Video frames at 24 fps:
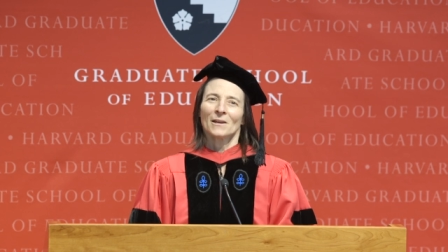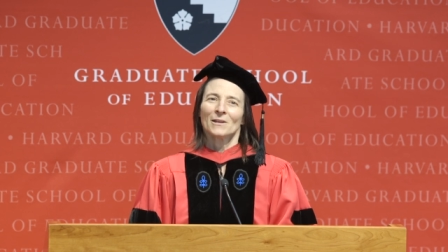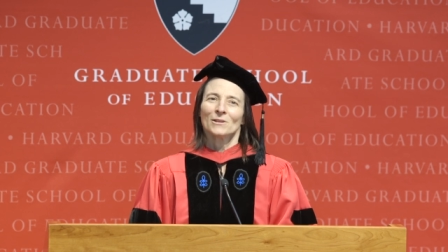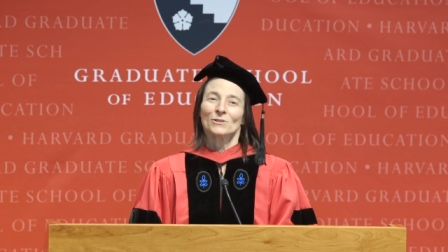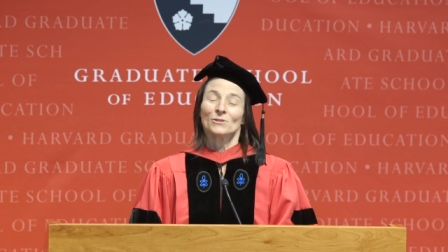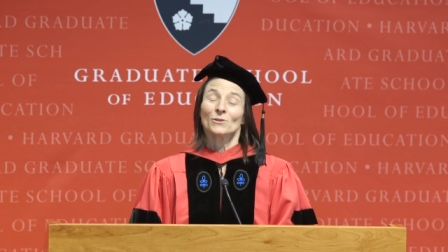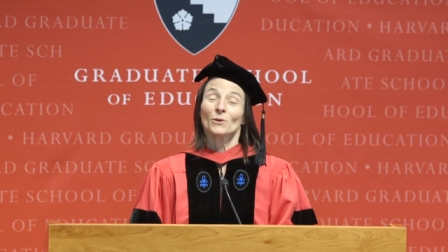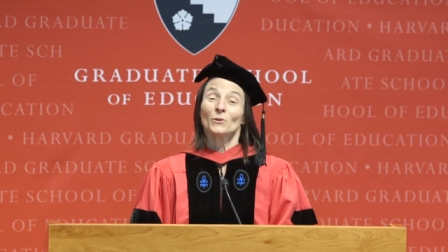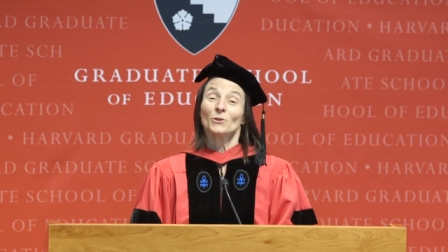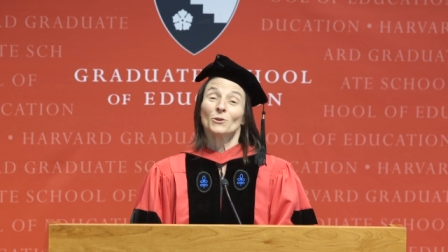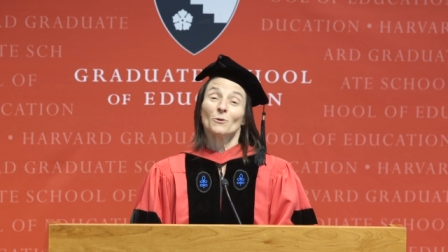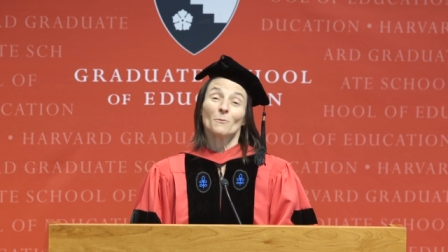
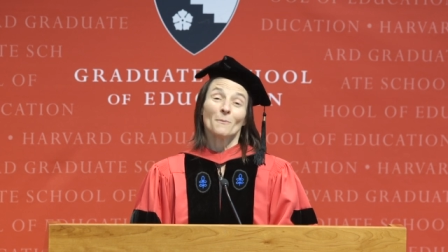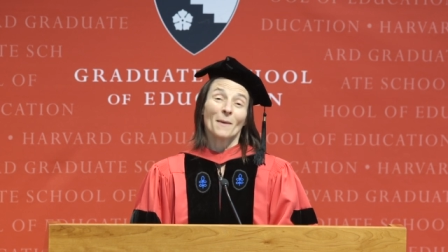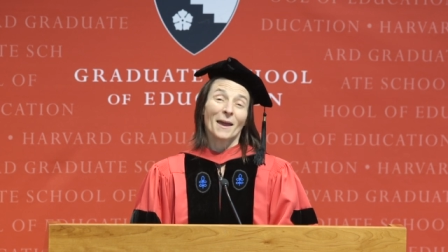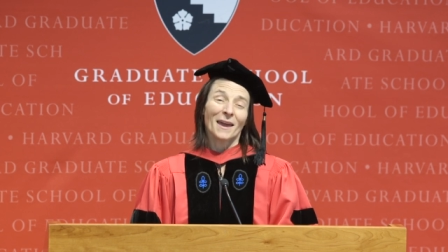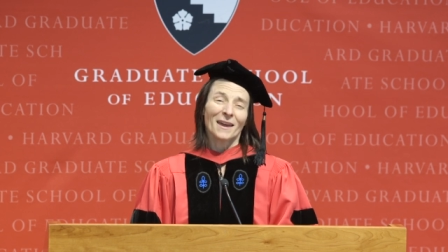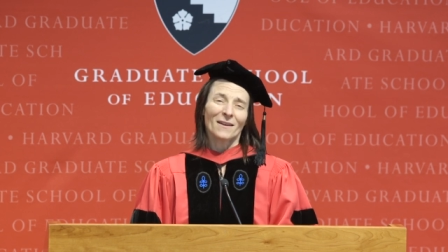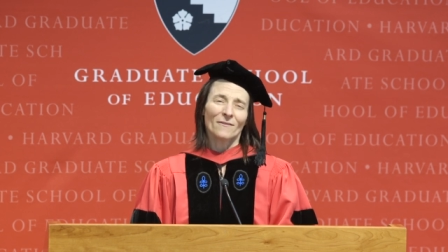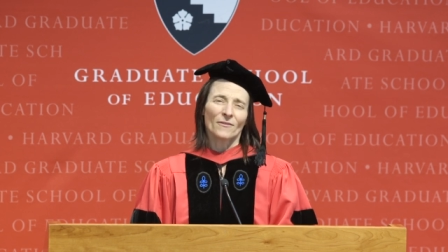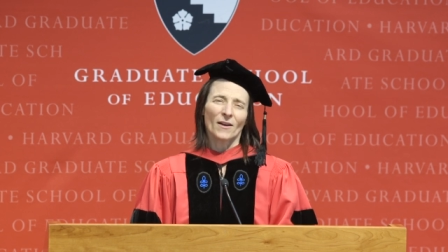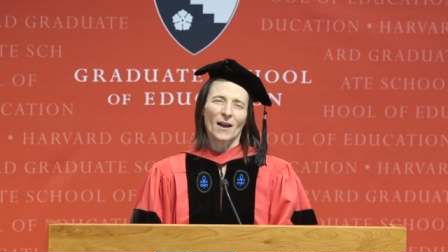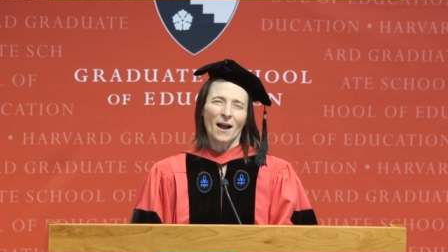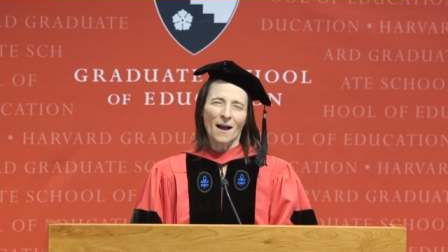So you may
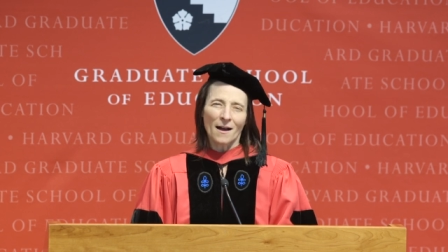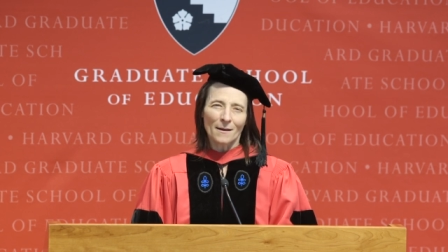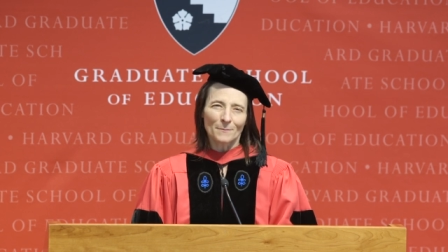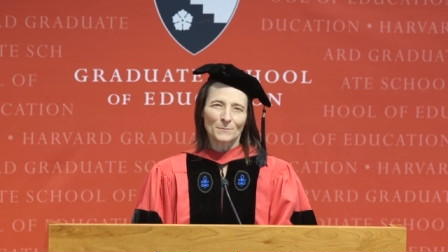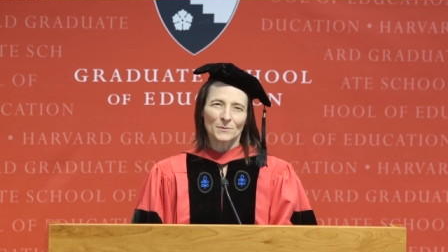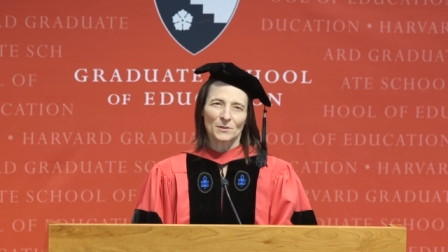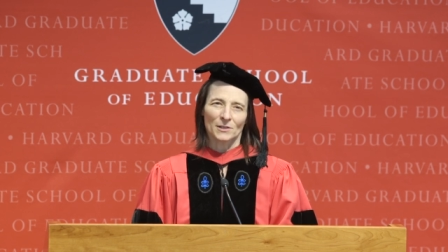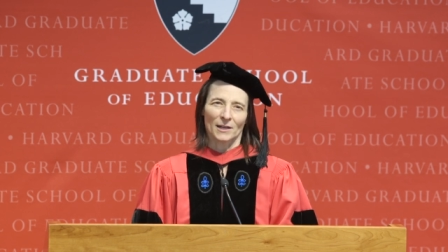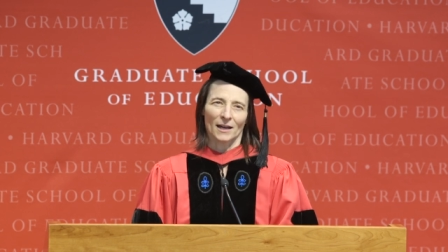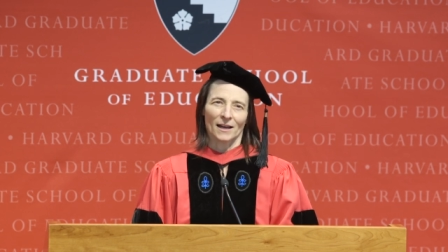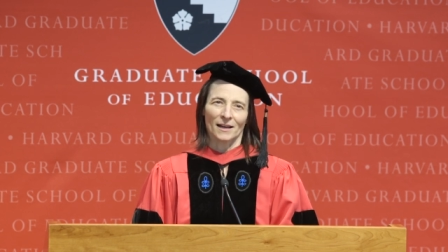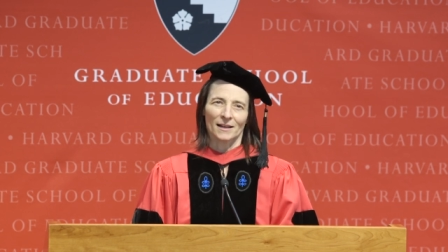have come
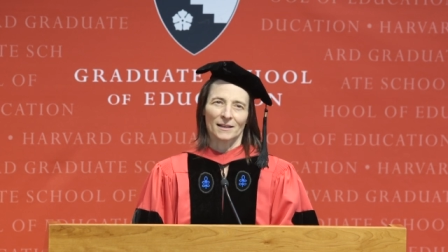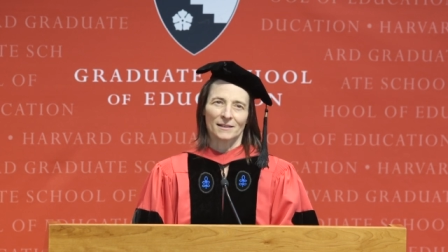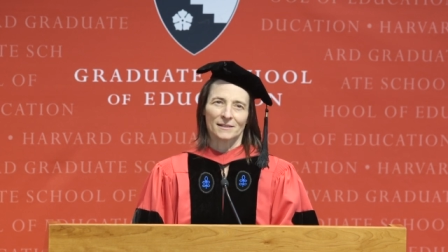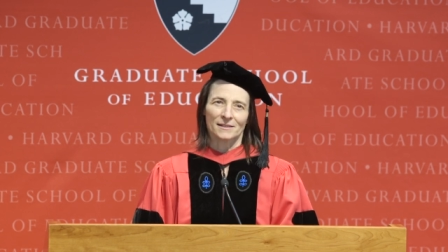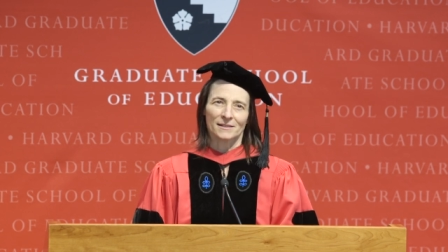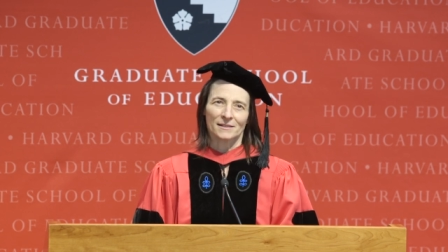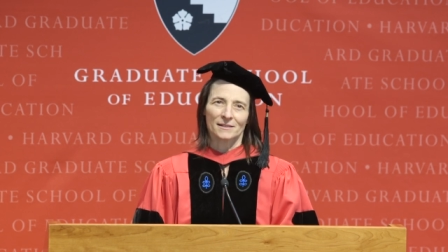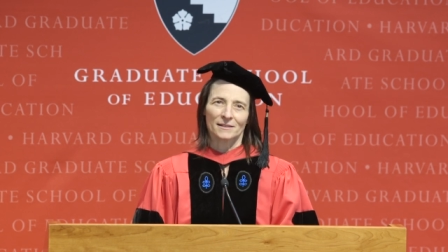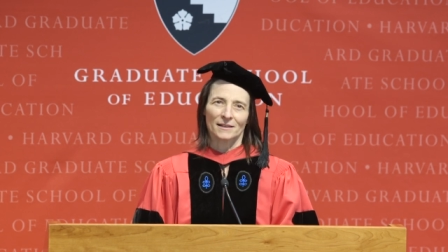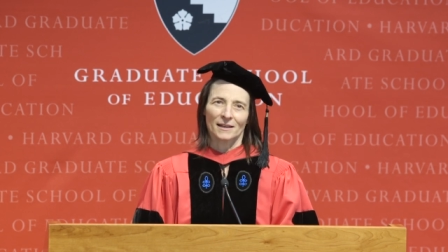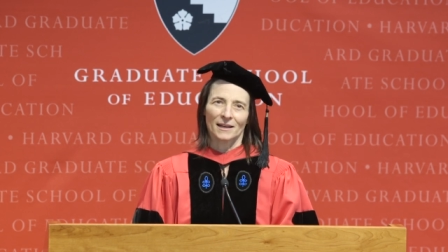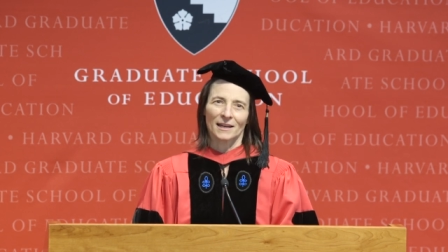to
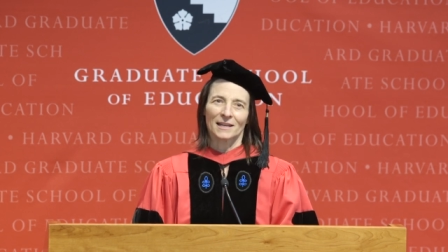us